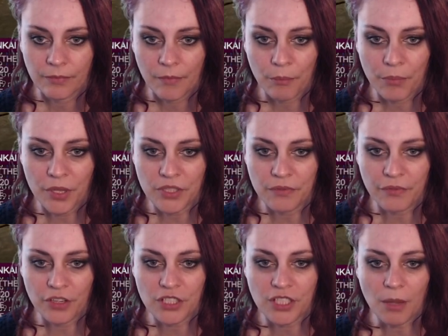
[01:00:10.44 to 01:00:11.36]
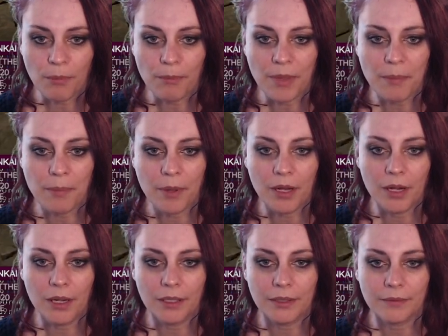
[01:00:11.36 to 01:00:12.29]
but for some people,
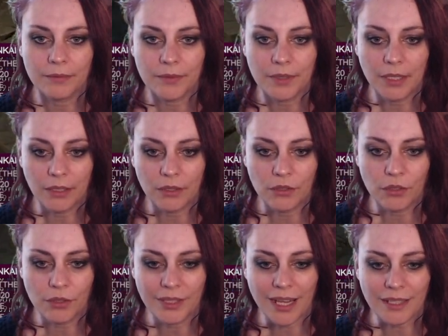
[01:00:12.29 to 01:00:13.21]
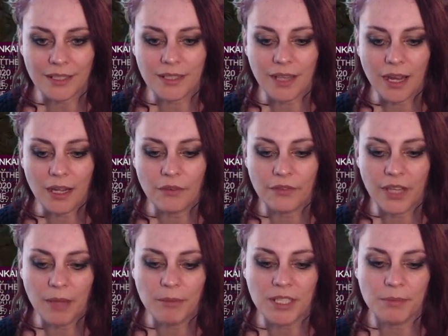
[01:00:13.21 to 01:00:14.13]
you know, that style of
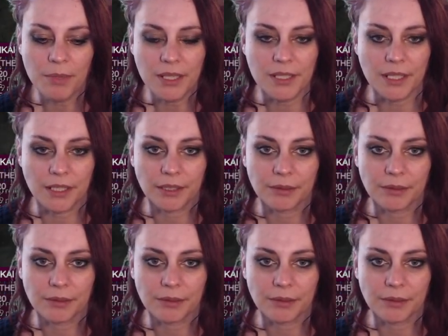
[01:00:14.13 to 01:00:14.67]
game is missing.